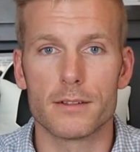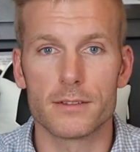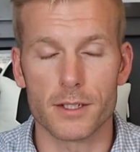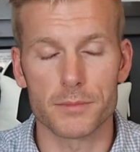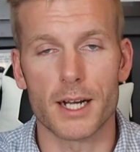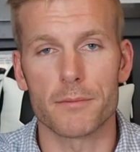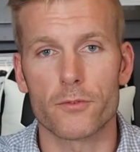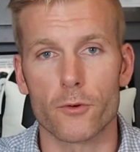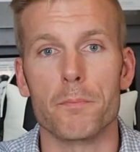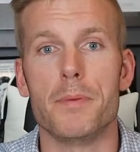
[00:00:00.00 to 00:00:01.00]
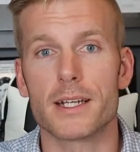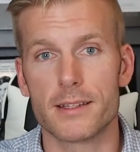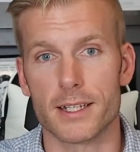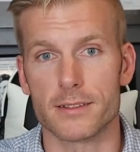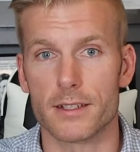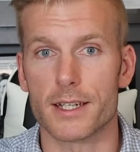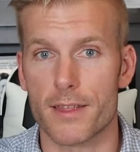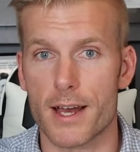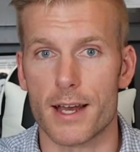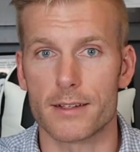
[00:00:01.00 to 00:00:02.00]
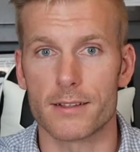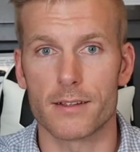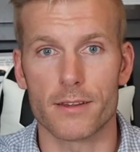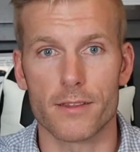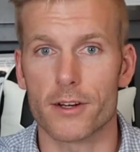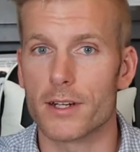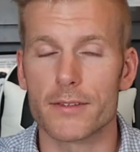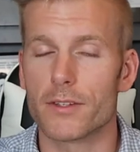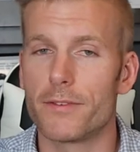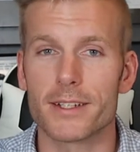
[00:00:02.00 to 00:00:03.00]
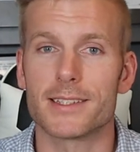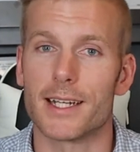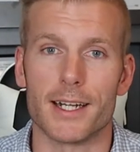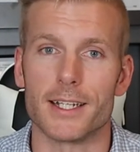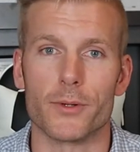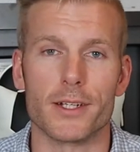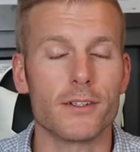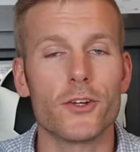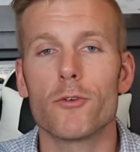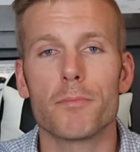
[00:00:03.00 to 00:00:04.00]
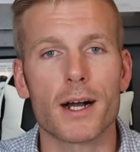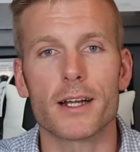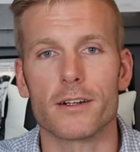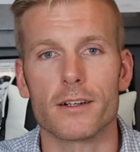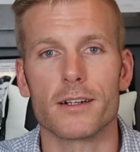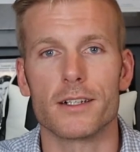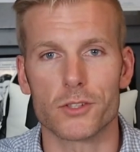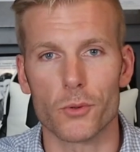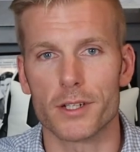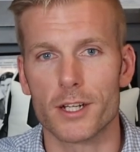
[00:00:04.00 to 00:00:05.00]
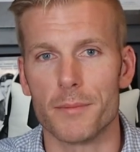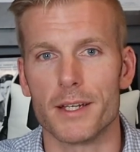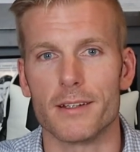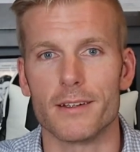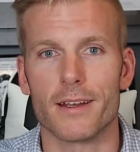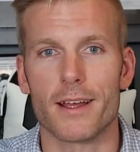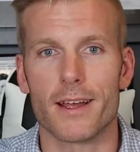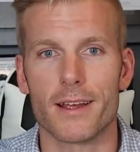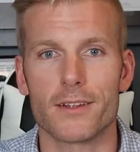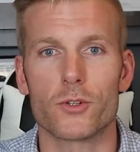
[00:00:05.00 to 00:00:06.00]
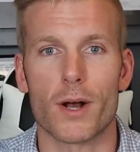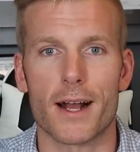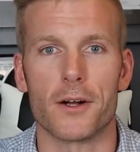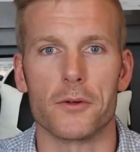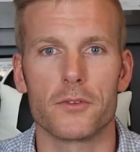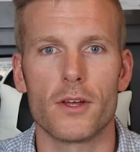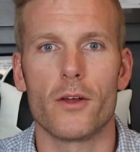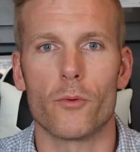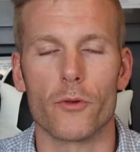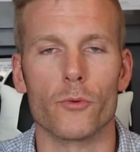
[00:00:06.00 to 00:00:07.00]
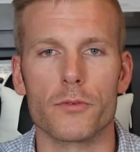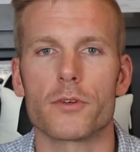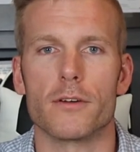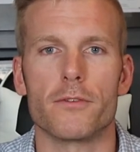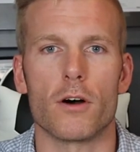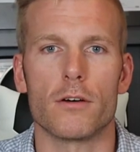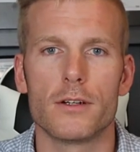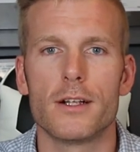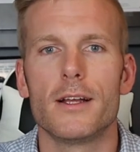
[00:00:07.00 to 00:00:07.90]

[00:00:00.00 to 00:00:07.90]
Sometimes for big things like that, they're gonna have to fix that anyway. No buyer is going to come in to a house where the roof's gonna fall.